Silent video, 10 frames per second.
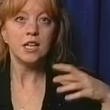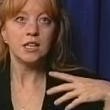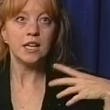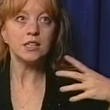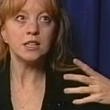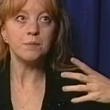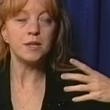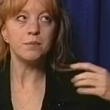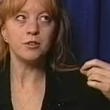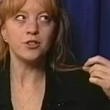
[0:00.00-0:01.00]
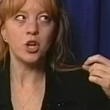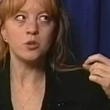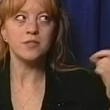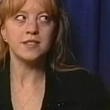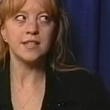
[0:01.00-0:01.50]
Luckily, people
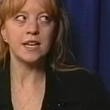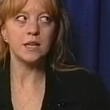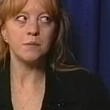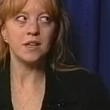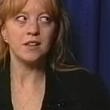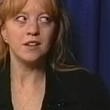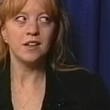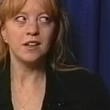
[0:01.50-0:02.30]
don't say to me,